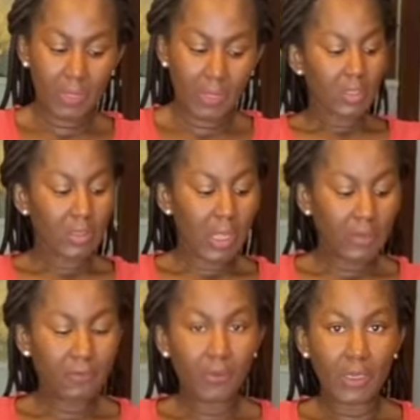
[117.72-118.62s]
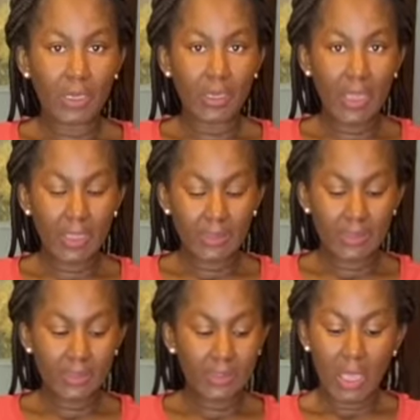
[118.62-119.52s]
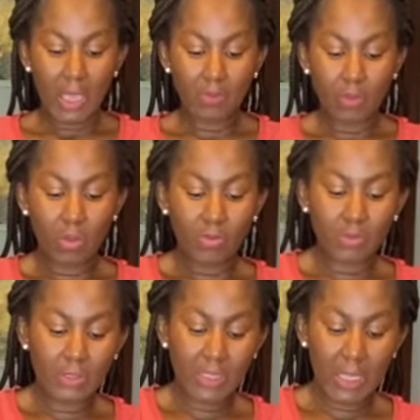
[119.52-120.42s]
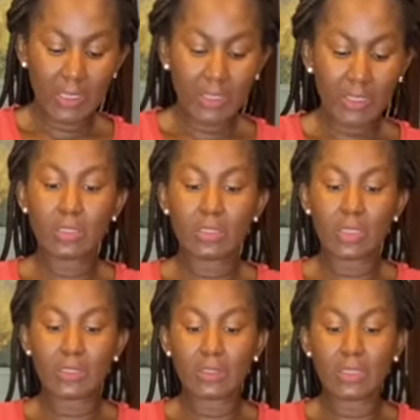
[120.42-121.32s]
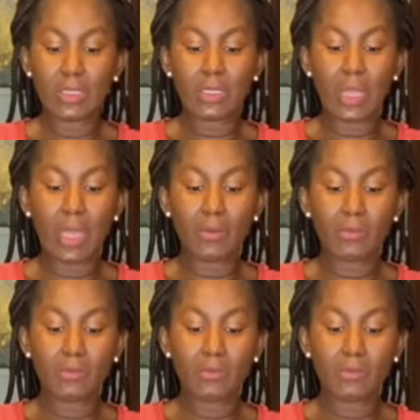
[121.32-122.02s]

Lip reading: Then for the dates, I'm going to take the seed out